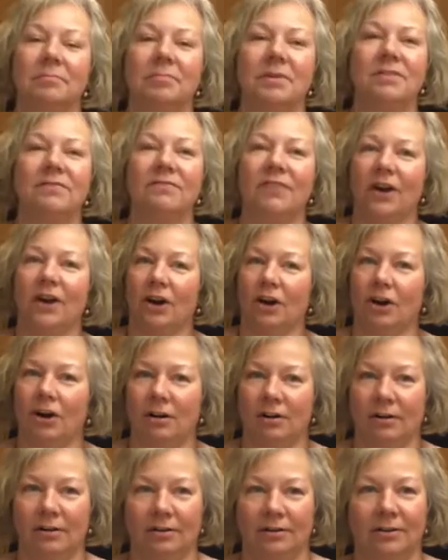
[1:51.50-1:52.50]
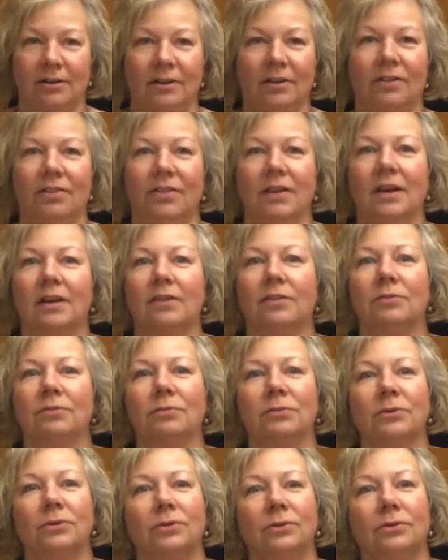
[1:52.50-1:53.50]
Be fair. Think
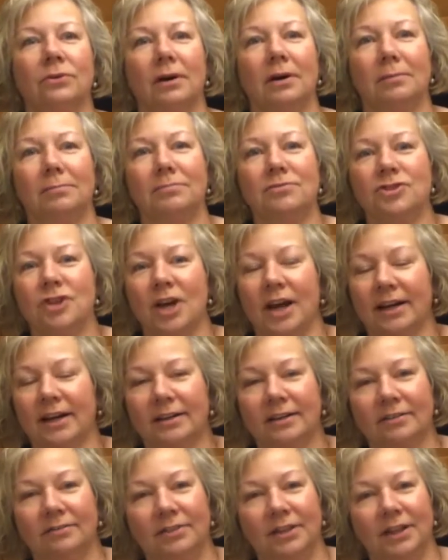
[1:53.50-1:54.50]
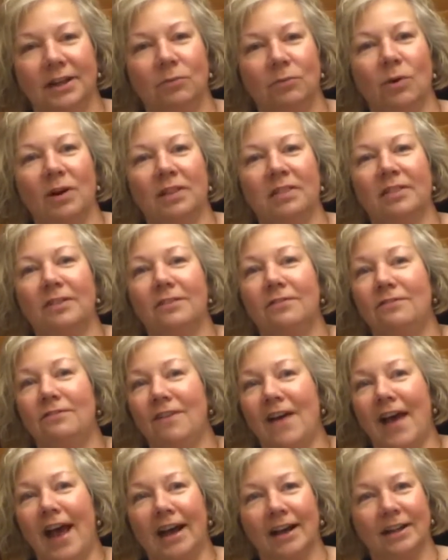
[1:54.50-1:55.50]
through objectively what the
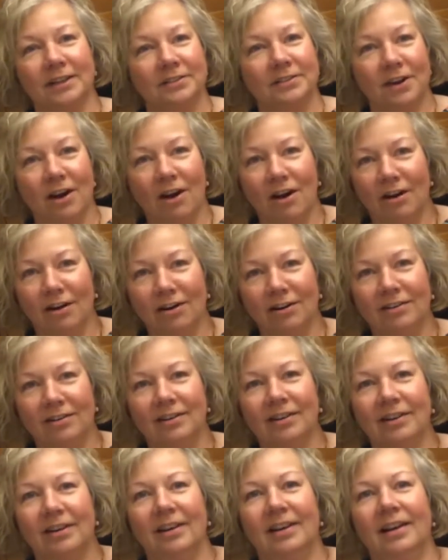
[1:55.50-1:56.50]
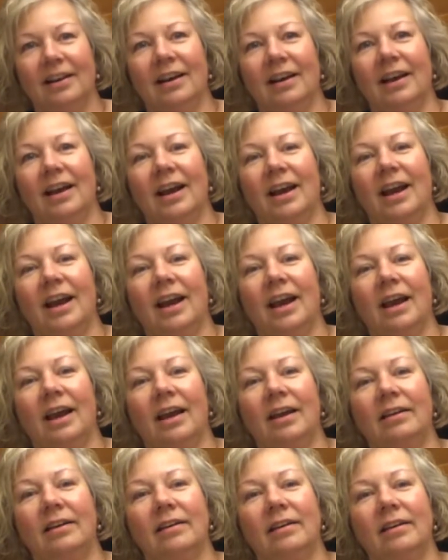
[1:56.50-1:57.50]
facts are
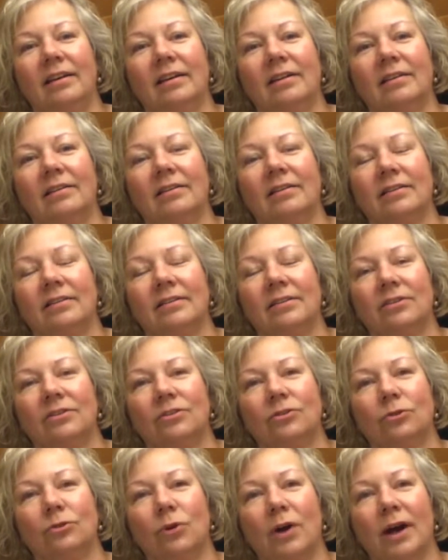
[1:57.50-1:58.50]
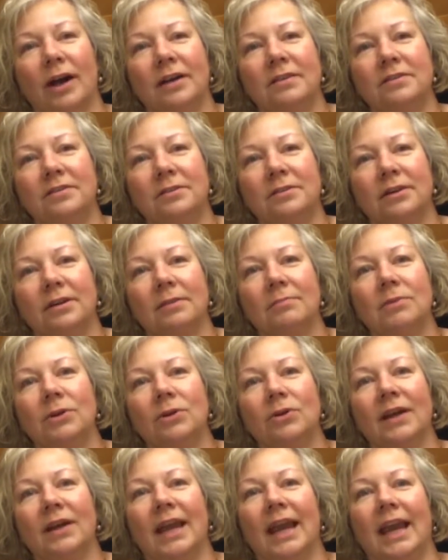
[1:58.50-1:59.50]
and try to
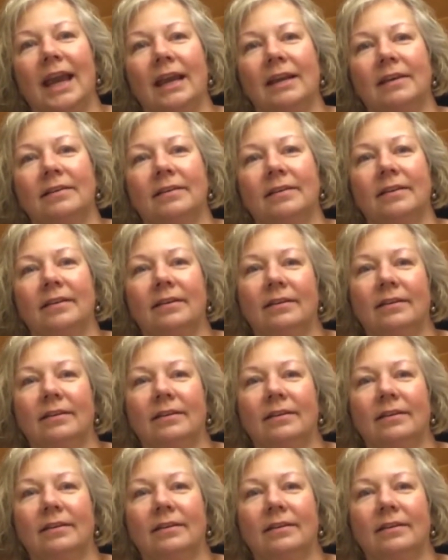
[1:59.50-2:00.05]
communicate